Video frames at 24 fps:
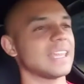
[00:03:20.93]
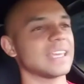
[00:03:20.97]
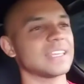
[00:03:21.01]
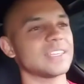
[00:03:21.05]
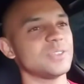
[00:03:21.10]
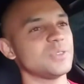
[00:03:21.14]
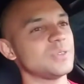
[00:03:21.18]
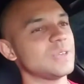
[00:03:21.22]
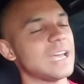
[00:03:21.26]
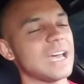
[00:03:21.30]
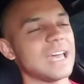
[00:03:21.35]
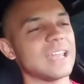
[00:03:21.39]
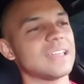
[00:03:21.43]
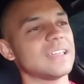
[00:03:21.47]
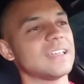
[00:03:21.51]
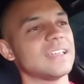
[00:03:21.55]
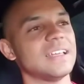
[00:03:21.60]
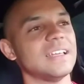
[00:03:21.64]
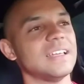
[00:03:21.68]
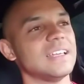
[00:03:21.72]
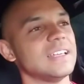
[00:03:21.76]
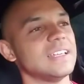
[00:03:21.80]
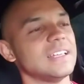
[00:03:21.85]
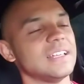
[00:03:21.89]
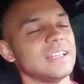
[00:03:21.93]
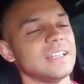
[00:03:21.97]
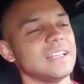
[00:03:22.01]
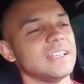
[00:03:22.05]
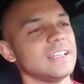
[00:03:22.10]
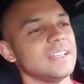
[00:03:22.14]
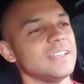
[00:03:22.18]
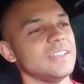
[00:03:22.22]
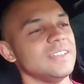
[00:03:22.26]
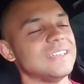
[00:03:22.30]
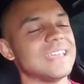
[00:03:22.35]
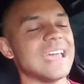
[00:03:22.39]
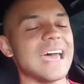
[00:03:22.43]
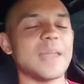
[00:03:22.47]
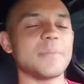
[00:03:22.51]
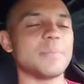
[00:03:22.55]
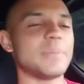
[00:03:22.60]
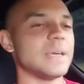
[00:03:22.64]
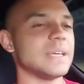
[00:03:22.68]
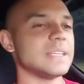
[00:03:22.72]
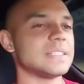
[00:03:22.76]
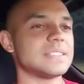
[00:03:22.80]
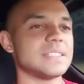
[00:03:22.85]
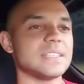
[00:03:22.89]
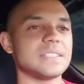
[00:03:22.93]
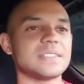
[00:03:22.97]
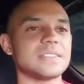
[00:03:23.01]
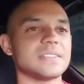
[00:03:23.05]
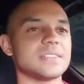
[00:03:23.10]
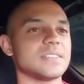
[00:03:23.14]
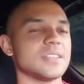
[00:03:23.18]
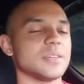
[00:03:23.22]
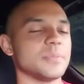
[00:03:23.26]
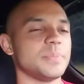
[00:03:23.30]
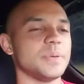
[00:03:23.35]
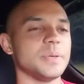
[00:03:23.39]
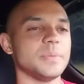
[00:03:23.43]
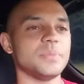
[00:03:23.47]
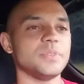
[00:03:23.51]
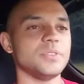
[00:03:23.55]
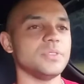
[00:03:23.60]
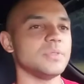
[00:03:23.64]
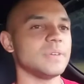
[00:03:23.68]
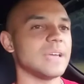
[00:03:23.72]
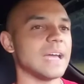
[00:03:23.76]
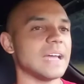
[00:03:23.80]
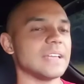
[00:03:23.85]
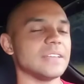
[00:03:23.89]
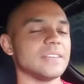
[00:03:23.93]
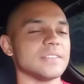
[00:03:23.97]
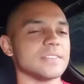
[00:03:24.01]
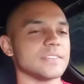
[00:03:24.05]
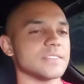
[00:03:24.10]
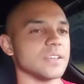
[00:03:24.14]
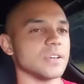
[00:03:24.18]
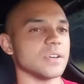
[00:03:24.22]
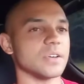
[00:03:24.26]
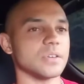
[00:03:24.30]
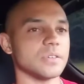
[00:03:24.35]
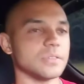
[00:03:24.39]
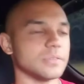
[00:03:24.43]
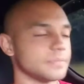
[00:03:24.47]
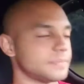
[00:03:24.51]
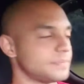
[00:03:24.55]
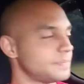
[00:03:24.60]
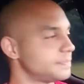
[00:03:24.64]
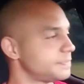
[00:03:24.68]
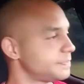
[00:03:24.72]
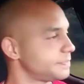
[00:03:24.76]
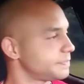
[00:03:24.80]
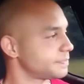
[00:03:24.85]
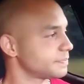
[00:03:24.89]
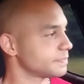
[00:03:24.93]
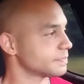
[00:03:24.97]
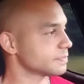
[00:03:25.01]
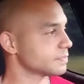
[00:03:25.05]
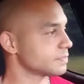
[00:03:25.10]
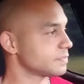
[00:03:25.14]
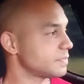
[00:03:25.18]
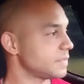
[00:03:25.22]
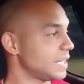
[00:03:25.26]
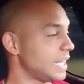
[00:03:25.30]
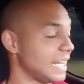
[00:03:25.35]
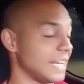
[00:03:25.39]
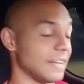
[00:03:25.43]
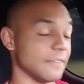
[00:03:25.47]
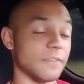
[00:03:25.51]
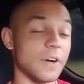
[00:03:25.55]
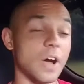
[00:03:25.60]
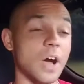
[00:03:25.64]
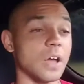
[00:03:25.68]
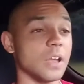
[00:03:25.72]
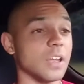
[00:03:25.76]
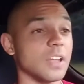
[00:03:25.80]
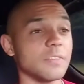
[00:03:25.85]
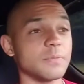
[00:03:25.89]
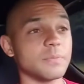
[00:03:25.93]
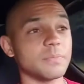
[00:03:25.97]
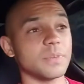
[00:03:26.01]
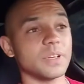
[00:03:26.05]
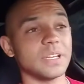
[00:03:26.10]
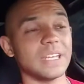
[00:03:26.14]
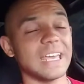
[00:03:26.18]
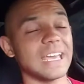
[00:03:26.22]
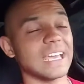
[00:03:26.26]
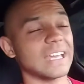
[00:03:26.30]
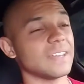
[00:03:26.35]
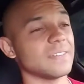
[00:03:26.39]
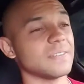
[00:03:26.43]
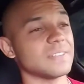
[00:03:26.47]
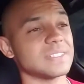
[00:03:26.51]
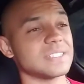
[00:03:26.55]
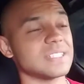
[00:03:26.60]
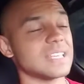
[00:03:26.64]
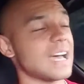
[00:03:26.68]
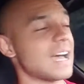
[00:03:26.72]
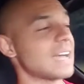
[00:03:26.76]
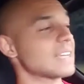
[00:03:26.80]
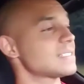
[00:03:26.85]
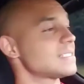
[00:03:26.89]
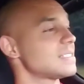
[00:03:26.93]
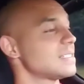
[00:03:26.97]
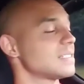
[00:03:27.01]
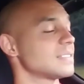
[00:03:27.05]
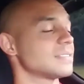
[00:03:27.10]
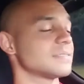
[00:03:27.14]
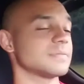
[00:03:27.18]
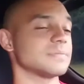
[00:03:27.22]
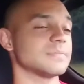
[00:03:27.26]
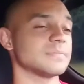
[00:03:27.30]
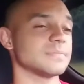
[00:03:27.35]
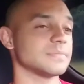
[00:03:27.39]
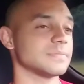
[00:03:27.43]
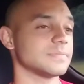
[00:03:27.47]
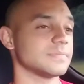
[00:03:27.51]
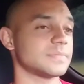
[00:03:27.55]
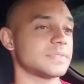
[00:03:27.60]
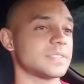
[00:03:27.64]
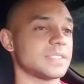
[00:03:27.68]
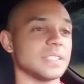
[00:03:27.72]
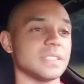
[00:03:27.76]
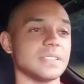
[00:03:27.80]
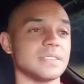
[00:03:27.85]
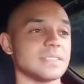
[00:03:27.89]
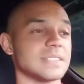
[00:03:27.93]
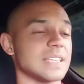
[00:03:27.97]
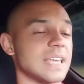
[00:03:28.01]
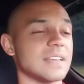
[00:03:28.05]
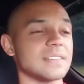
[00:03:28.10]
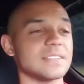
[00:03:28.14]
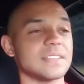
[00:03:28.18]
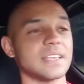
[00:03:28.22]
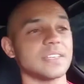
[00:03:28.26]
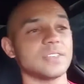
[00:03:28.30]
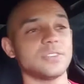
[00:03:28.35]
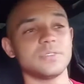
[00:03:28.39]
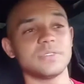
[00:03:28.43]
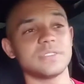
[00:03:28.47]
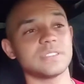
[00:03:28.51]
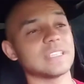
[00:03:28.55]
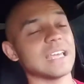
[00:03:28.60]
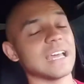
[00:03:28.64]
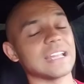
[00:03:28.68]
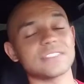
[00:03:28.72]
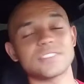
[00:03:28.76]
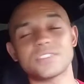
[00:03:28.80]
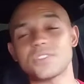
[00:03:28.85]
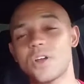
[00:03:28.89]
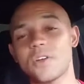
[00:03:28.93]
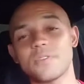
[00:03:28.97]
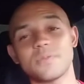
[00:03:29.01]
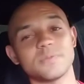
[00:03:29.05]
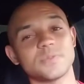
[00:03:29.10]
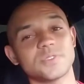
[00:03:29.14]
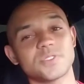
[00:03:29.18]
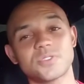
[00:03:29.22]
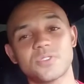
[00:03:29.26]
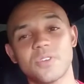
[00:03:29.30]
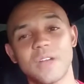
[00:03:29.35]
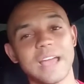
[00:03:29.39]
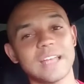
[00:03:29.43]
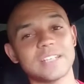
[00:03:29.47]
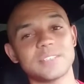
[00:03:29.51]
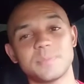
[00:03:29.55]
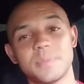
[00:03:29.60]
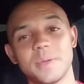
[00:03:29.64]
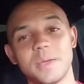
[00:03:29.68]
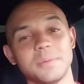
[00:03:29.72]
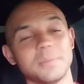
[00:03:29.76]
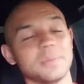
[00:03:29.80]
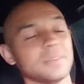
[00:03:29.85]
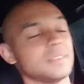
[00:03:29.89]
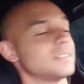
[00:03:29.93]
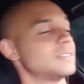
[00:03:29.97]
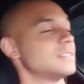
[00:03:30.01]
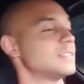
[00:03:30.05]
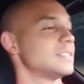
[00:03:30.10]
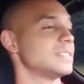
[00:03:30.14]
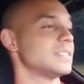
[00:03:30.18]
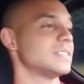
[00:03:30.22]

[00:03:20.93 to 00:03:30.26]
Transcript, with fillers: Like you gotta, you gotta pay attention to the people you got in your circle. And if all of them are negative and toxic, it sounds like you just gotta start from scratch, baby.